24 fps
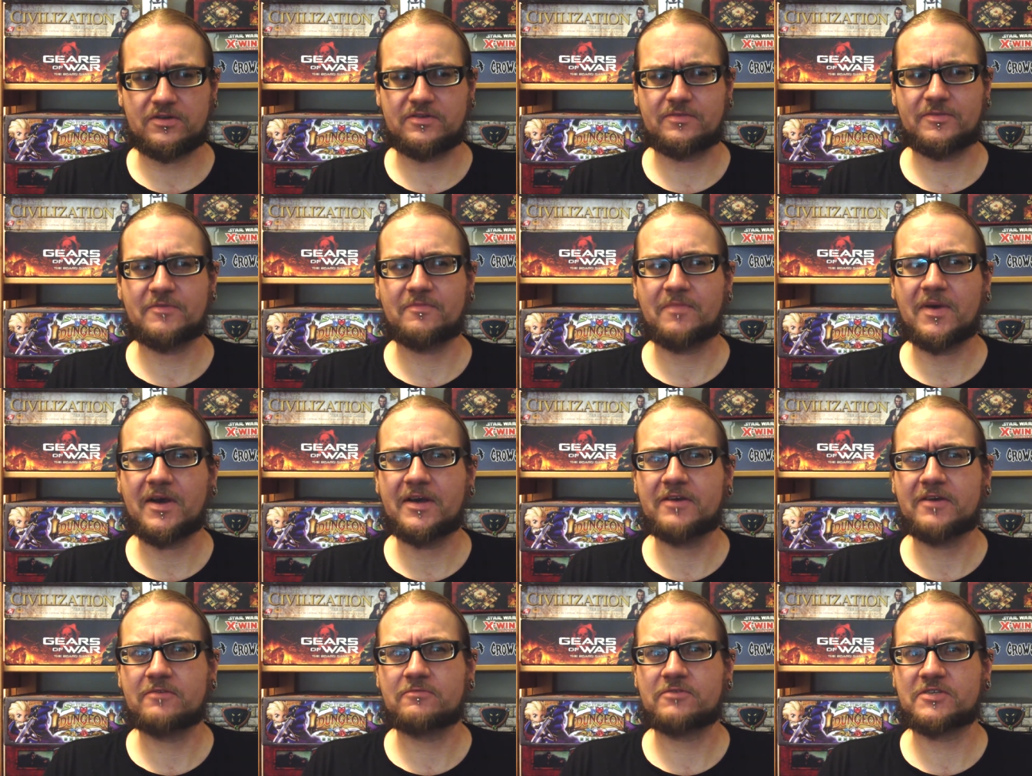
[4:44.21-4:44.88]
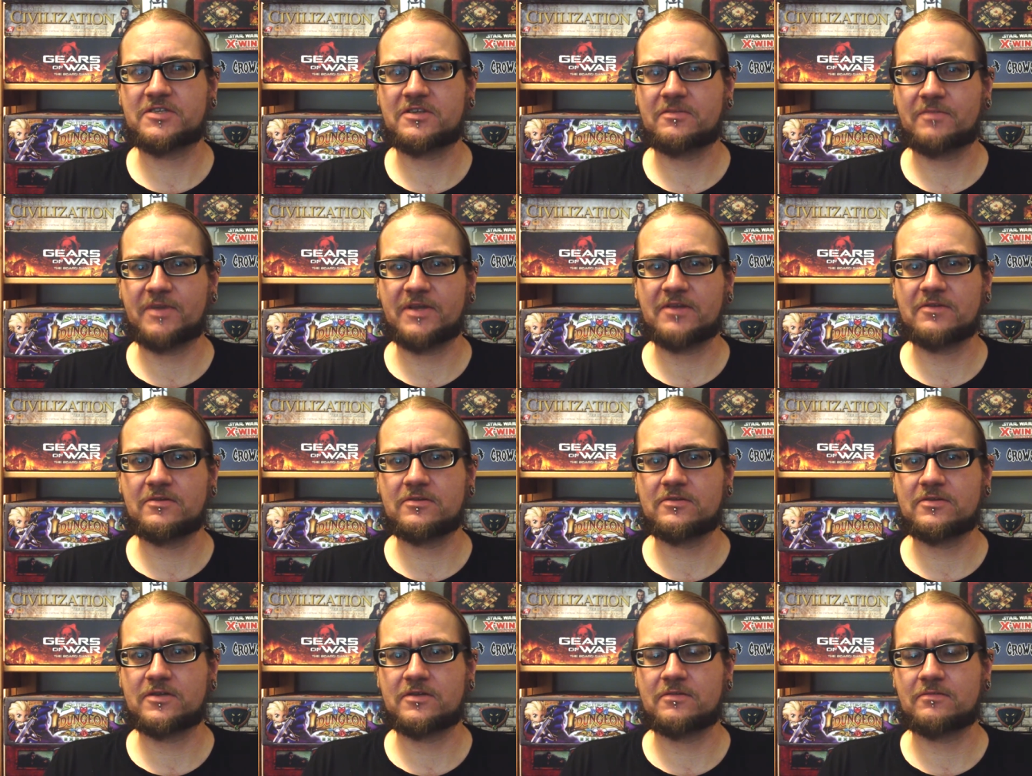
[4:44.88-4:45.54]
I mean, mine was to
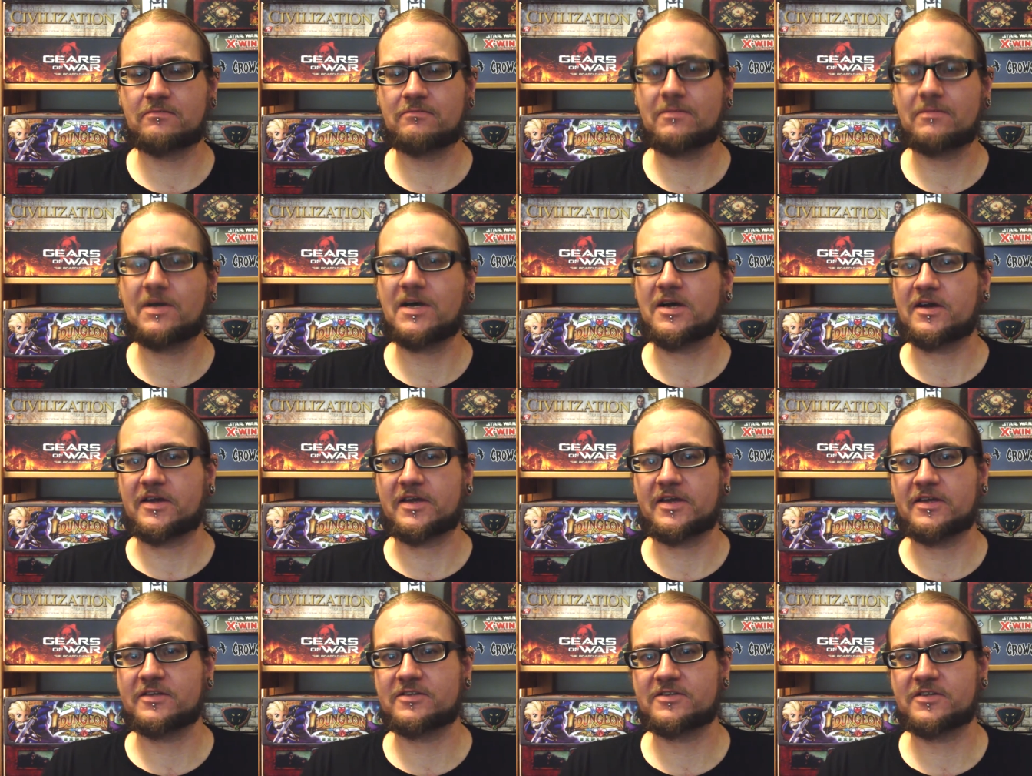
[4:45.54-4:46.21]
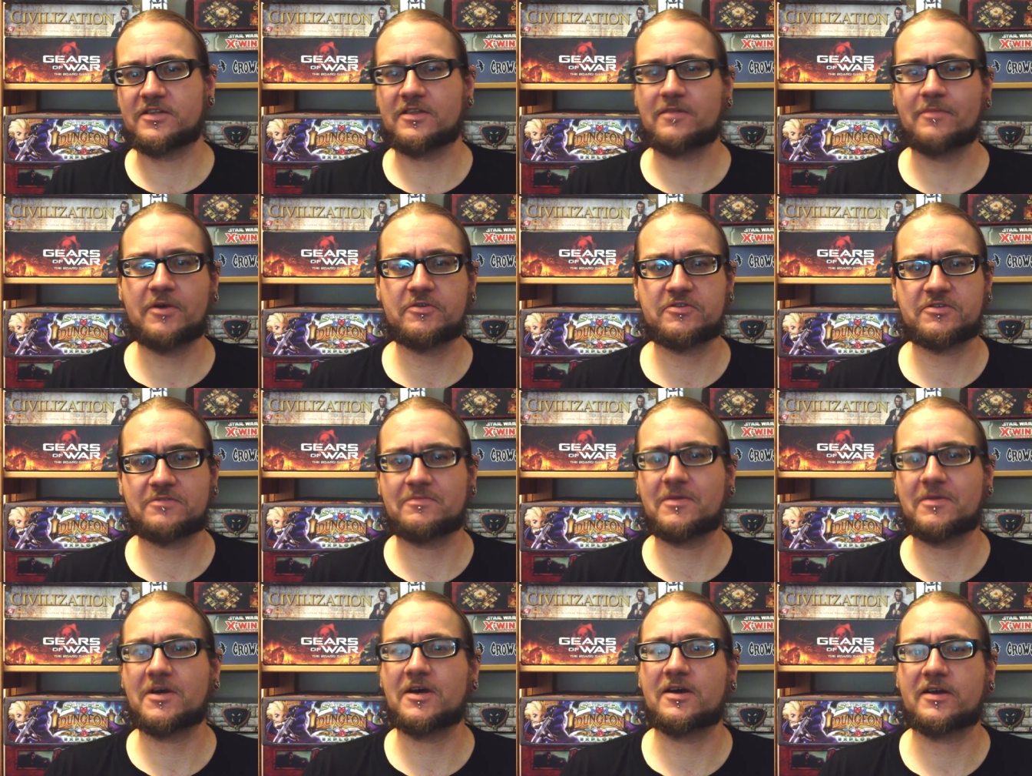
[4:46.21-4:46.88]
build markets, and the
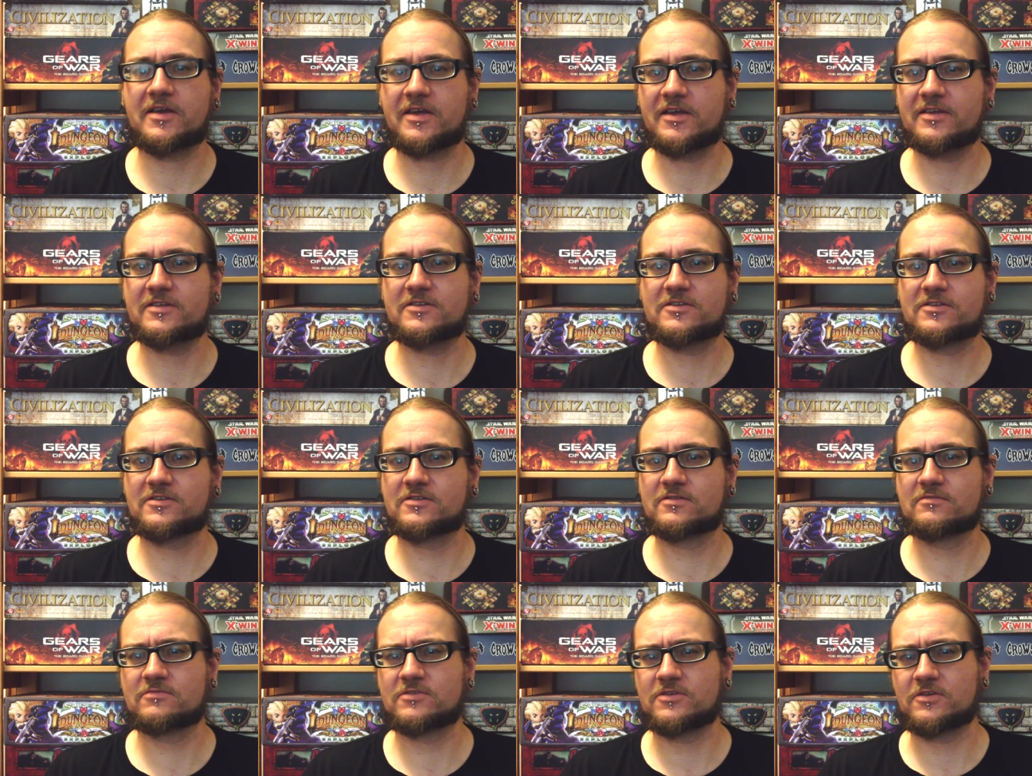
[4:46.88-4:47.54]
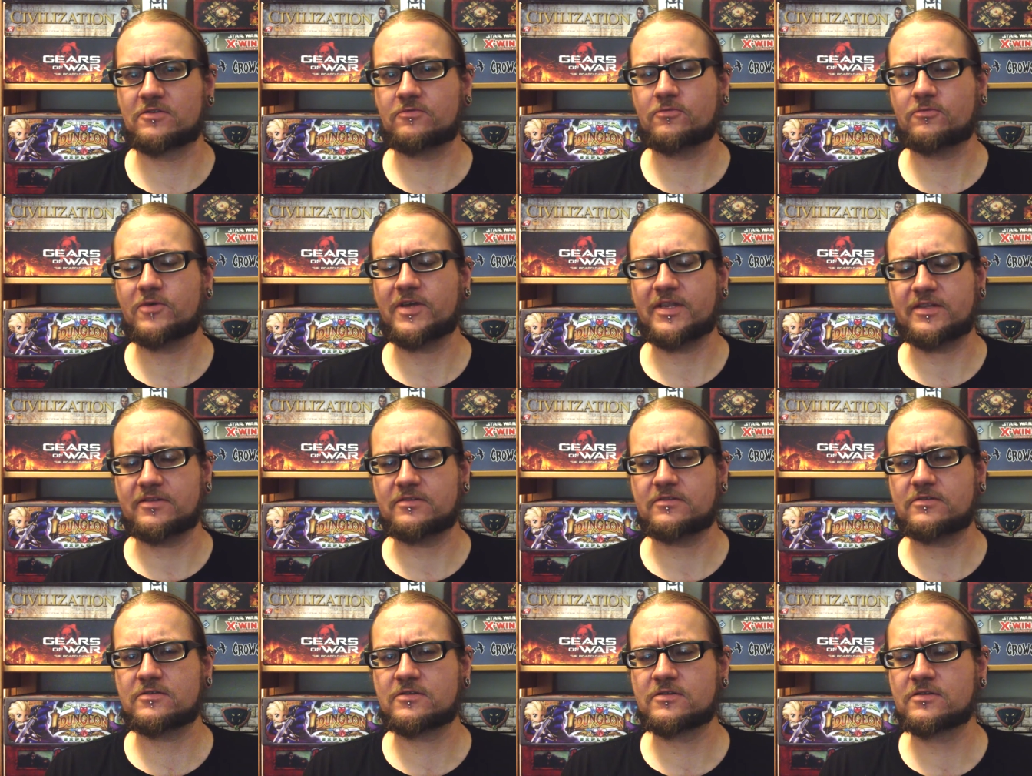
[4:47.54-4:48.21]
most markets sort of
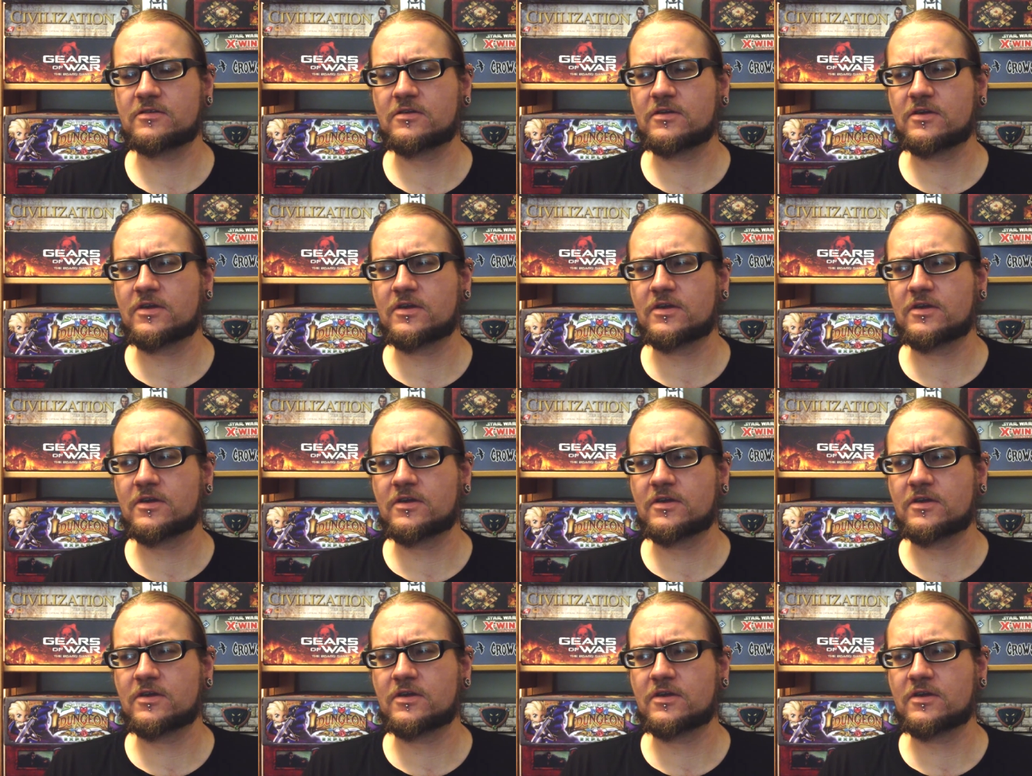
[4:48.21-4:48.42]
wins.